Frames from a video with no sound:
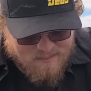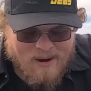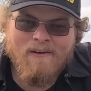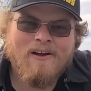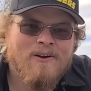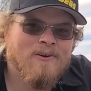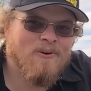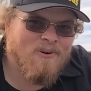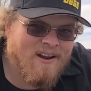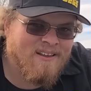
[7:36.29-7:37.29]
the
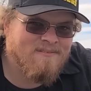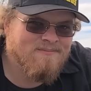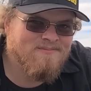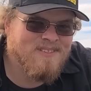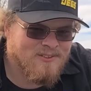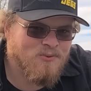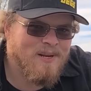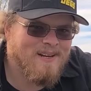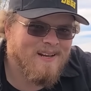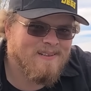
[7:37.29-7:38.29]
Barracuda running this
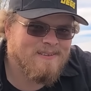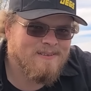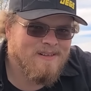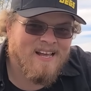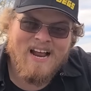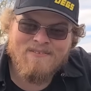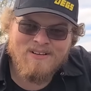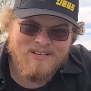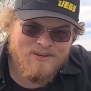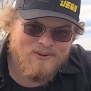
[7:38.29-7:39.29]
weekend and
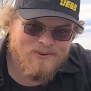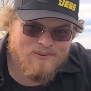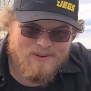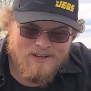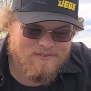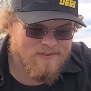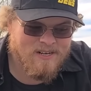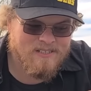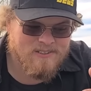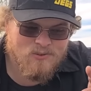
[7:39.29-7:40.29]
having you a
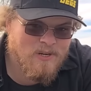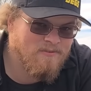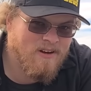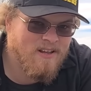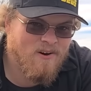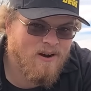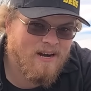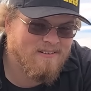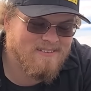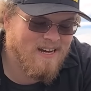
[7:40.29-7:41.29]
freaking sweet video
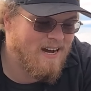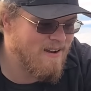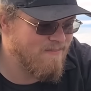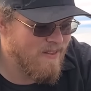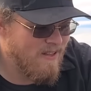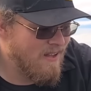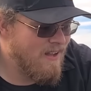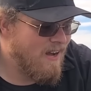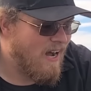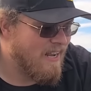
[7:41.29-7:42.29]
out in time.
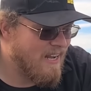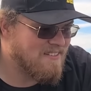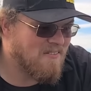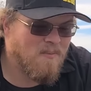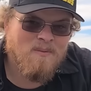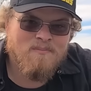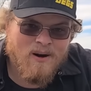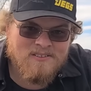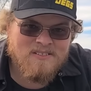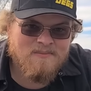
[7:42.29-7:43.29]
I guess I'll be
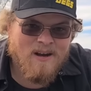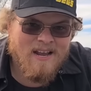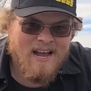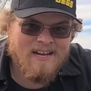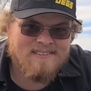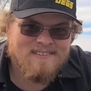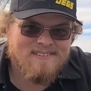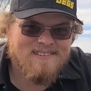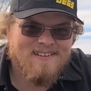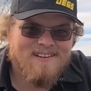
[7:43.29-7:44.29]
busting my
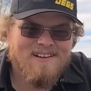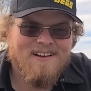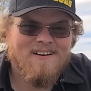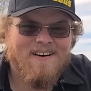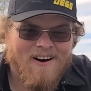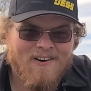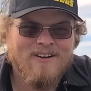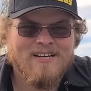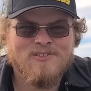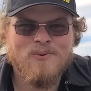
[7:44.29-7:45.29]
ass all
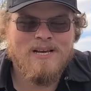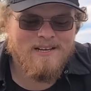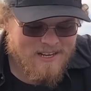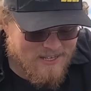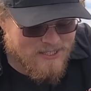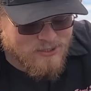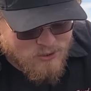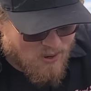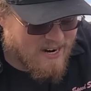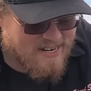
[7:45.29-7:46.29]
next week
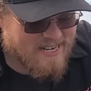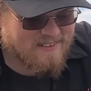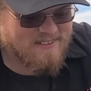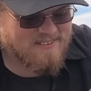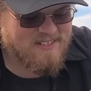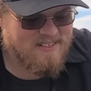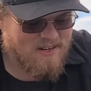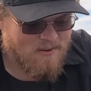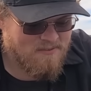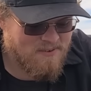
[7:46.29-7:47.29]
trying to get this thing
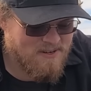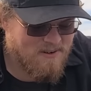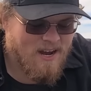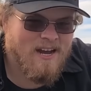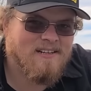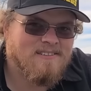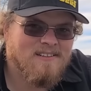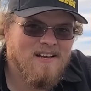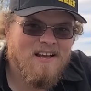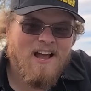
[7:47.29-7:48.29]
going for you
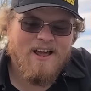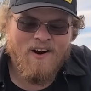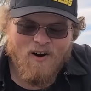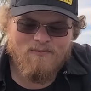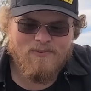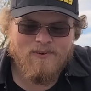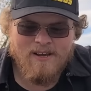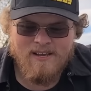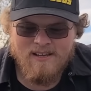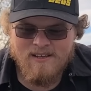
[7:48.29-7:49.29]
guys, and
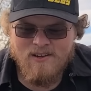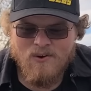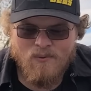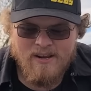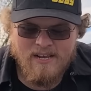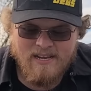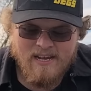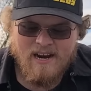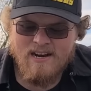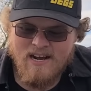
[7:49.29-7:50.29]
hopefully we can
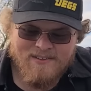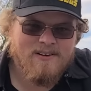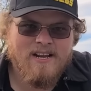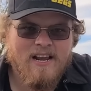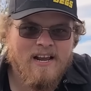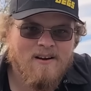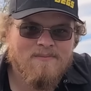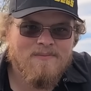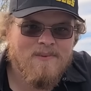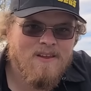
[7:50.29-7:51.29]
get another cam